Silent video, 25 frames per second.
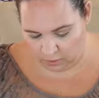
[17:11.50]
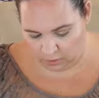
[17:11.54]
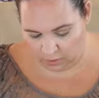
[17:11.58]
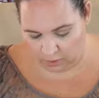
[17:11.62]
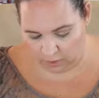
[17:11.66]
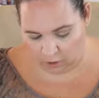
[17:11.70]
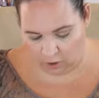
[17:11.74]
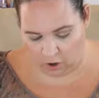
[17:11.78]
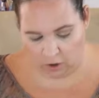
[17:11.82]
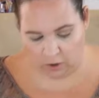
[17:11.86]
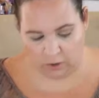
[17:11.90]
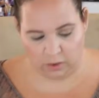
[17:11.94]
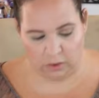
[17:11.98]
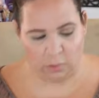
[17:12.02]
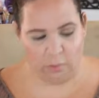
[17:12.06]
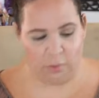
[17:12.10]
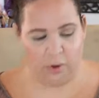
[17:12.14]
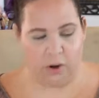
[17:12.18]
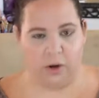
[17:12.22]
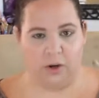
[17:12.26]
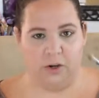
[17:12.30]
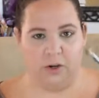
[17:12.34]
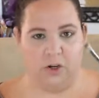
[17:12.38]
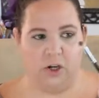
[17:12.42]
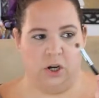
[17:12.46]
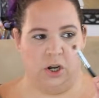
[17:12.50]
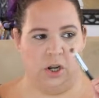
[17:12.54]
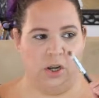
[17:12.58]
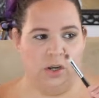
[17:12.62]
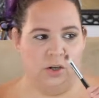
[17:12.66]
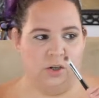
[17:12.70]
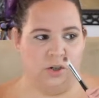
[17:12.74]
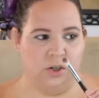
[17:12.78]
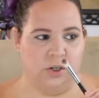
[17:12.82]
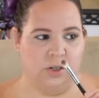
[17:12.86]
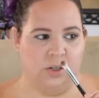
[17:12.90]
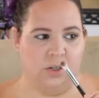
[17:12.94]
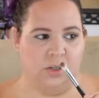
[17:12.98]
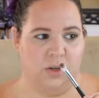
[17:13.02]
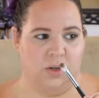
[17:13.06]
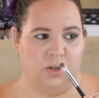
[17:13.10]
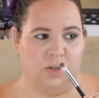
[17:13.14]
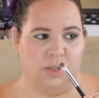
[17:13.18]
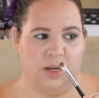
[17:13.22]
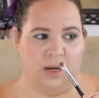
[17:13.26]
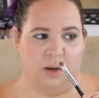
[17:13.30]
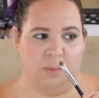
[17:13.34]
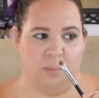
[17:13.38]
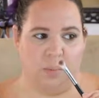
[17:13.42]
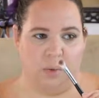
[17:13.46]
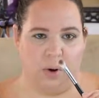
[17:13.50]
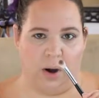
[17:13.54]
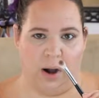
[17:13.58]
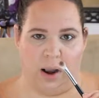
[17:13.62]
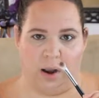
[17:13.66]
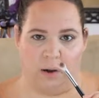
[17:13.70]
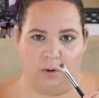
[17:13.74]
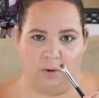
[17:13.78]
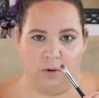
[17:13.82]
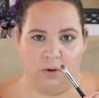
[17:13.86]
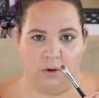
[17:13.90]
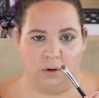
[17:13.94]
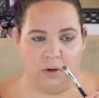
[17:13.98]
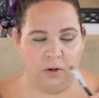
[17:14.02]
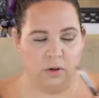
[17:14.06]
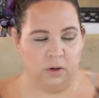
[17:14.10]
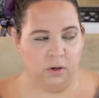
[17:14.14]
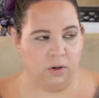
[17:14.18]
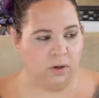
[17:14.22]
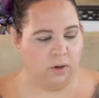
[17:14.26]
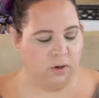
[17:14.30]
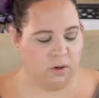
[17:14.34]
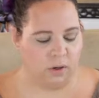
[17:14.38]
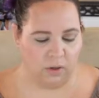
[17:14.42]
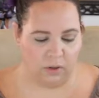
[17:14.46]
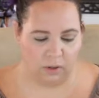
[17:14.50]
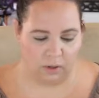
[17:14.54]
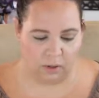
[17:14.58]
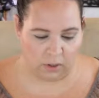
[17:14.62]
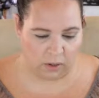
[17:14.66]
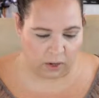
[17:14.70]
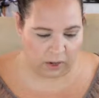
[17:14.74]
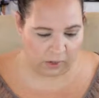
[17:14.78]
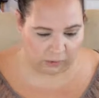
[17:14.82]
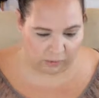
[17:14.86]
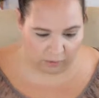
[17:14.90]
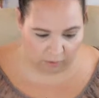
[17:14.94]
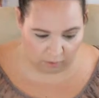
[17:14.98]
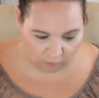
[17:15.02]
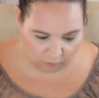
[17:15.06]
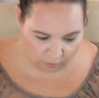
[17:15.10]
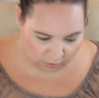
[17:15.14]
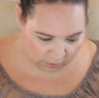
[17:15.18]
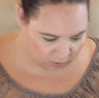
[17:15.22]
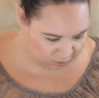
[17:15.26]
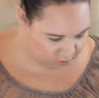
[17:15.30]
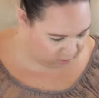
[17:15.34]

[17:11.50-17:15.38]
and on the brush, it just looks like a brown. I love this